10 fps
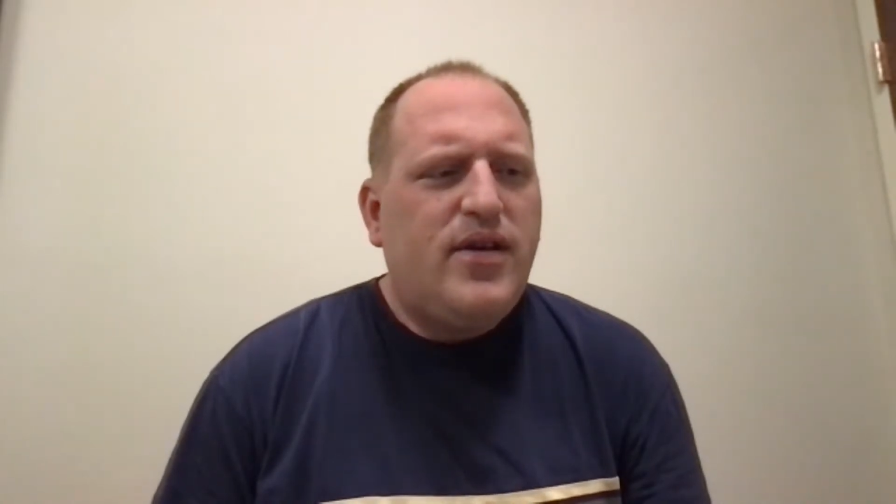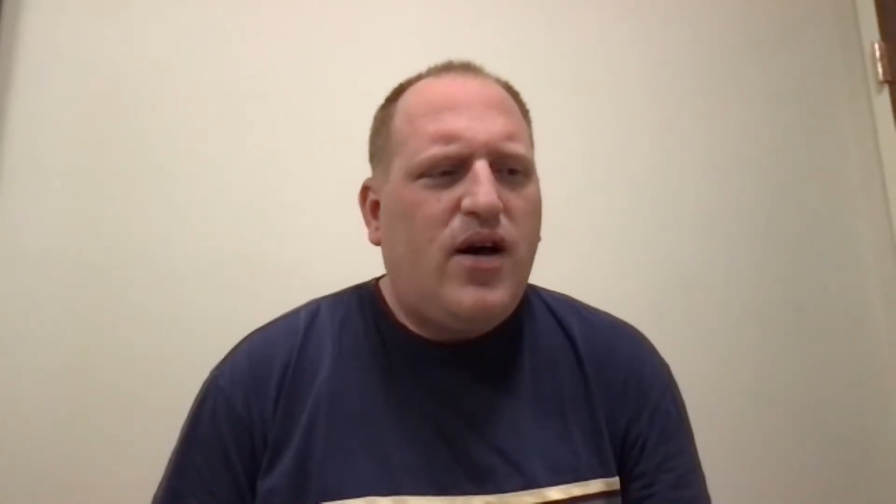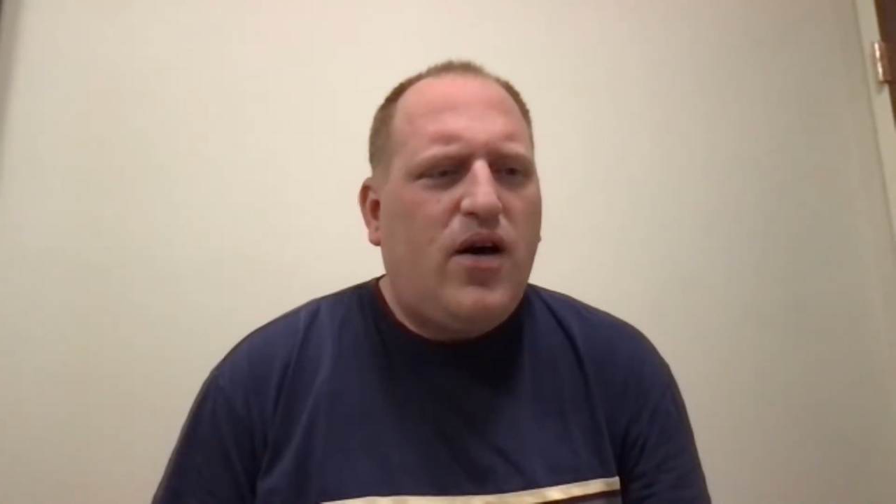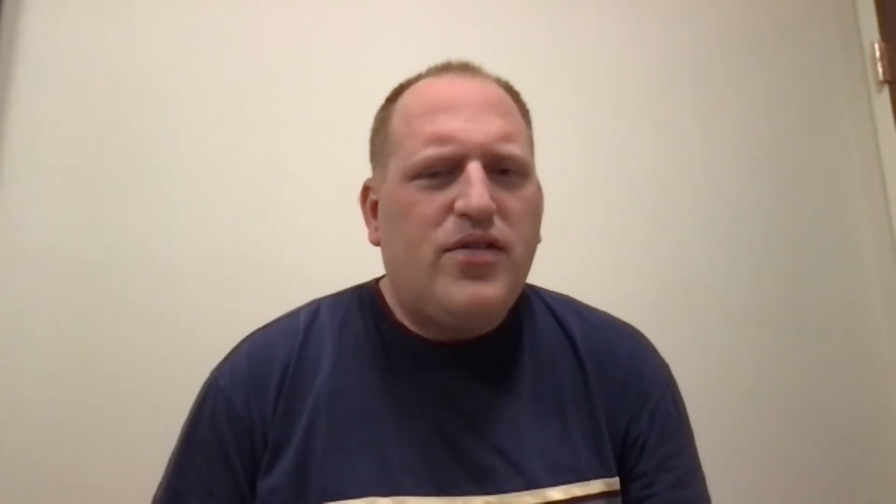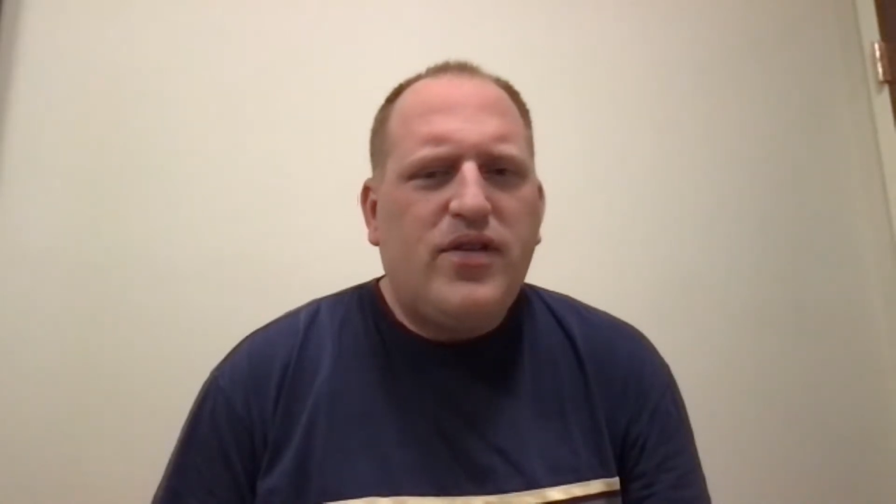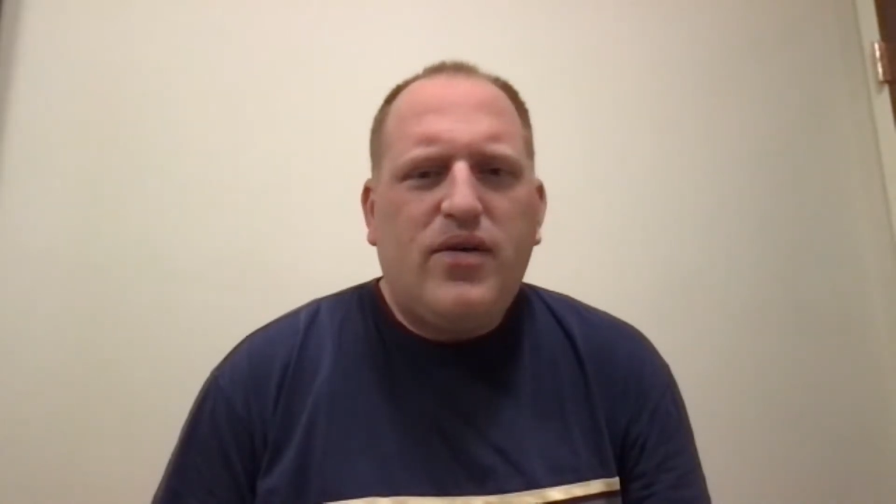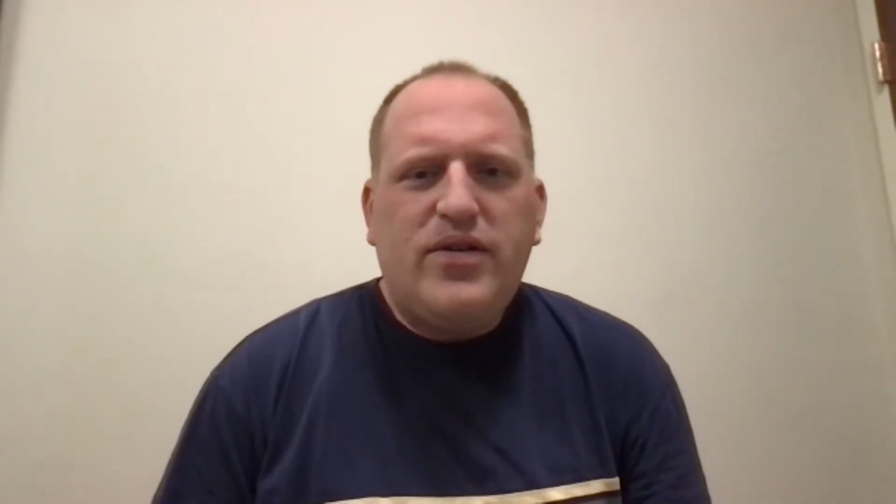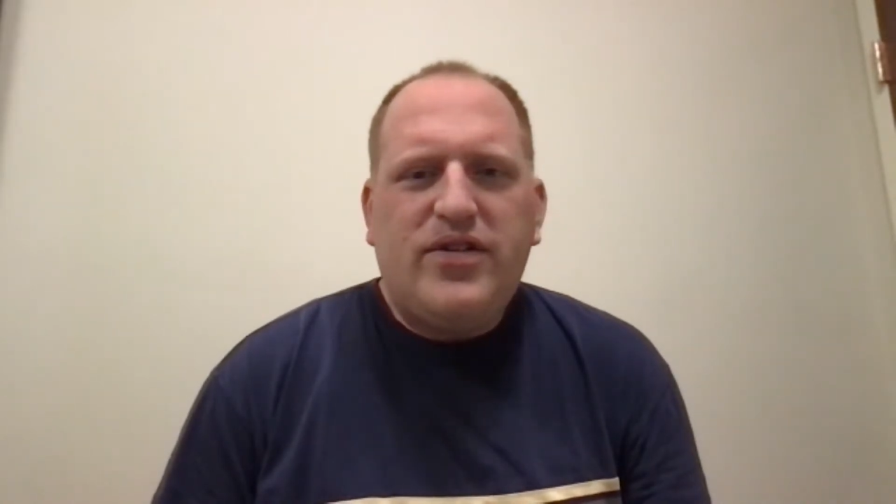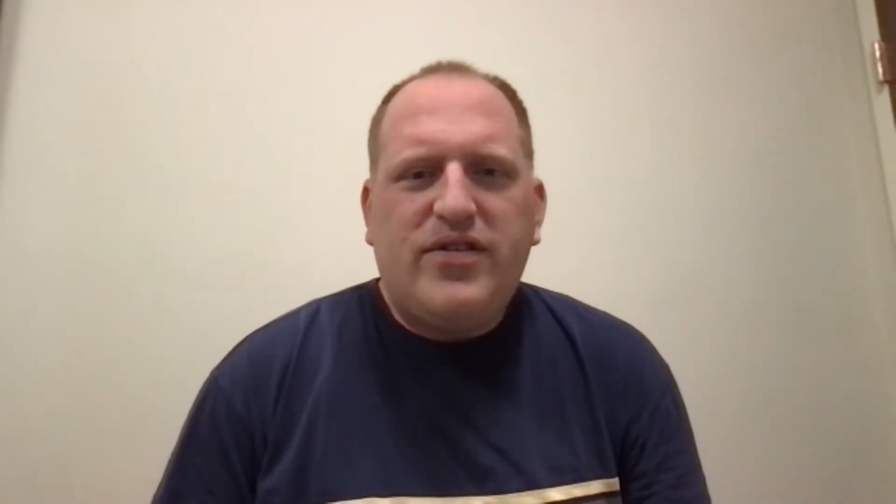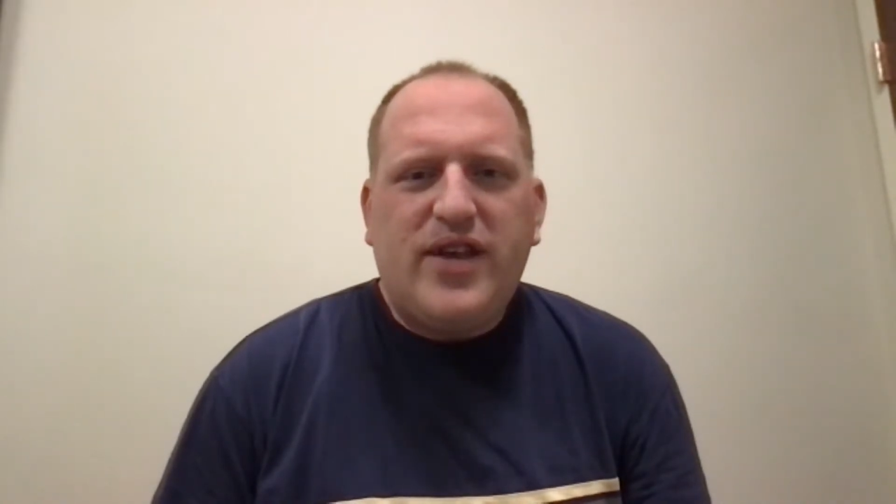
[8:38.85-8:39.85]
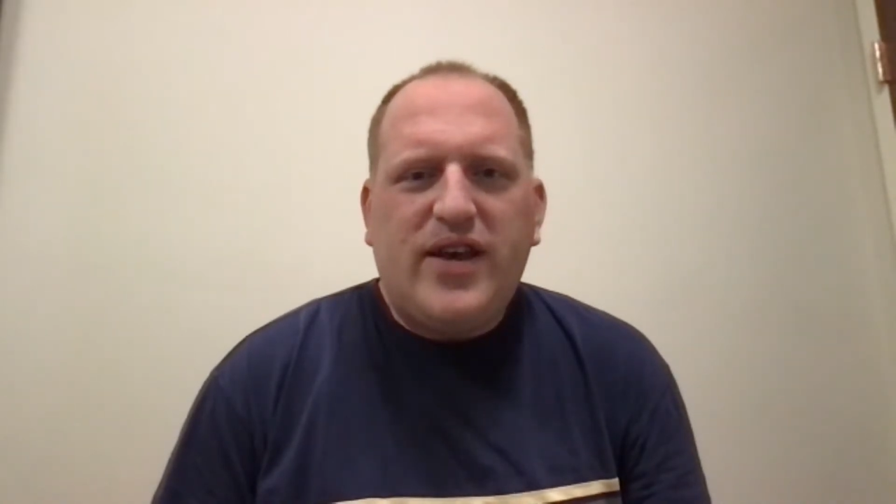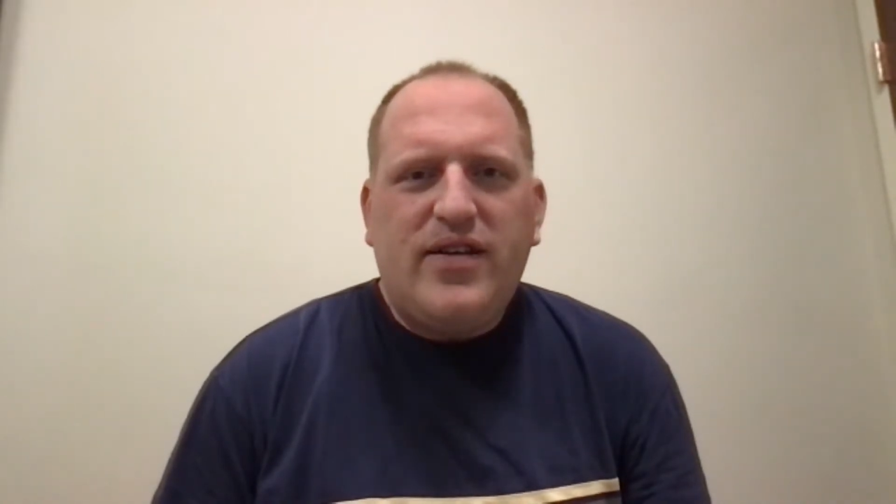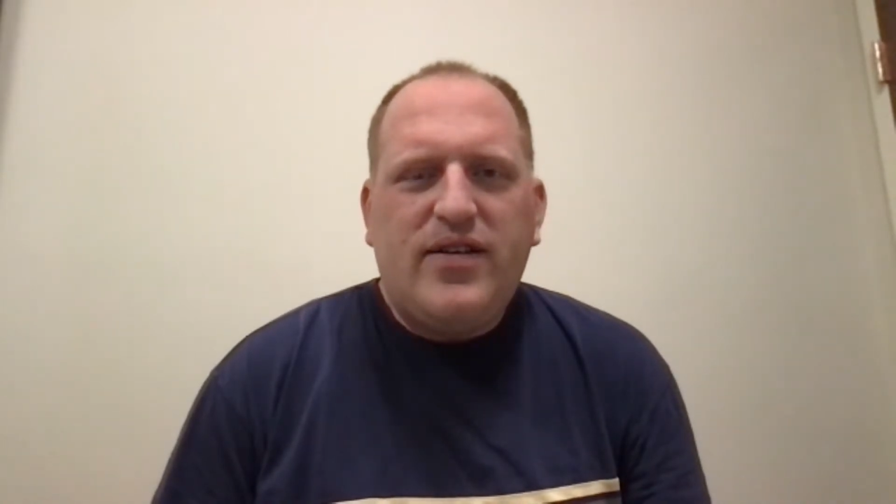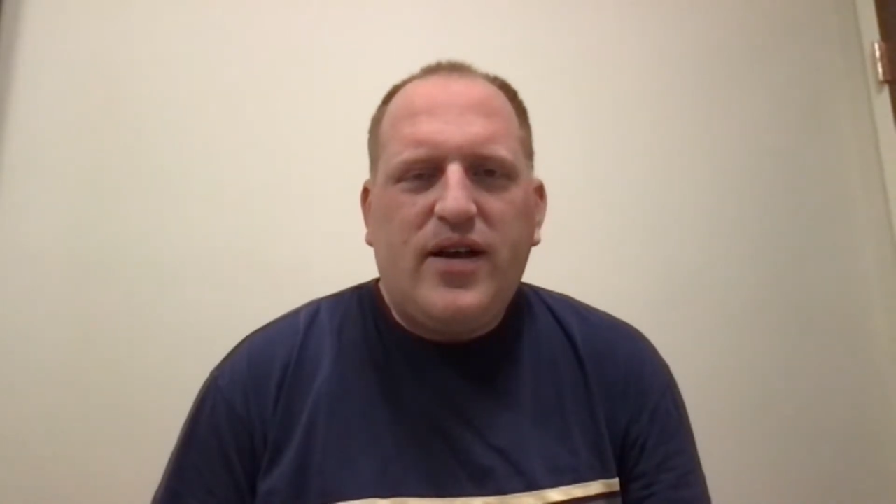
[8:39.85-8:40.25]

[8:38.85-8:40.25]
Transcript: also, which is neat.